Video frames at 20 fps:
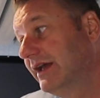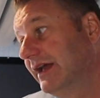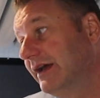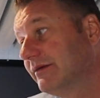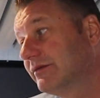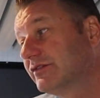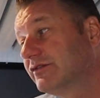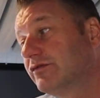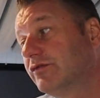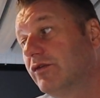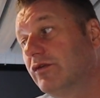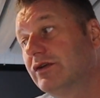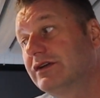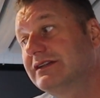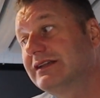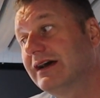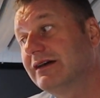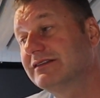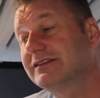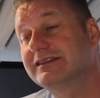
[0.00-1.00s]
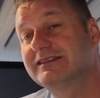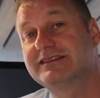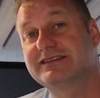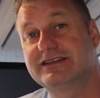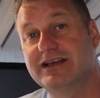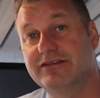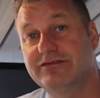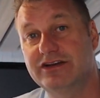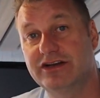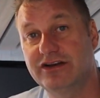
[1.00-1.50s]
It was
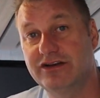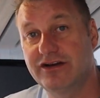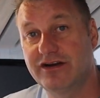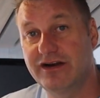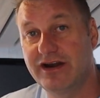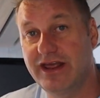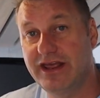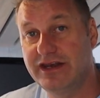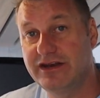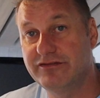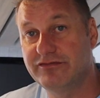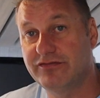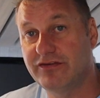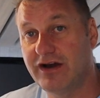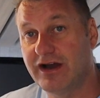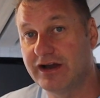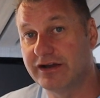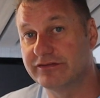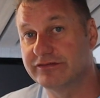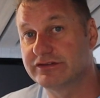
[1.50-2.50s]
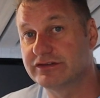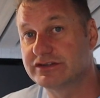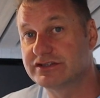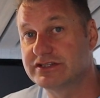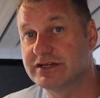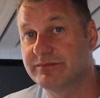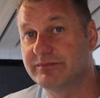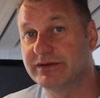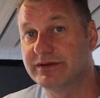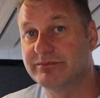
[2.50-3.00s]
4,785 to
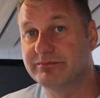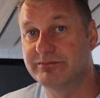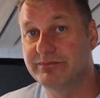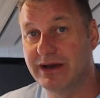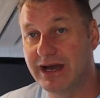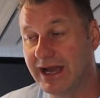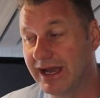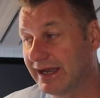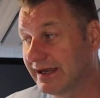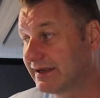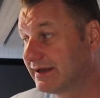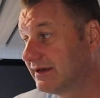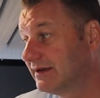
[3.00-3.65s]
ship it back.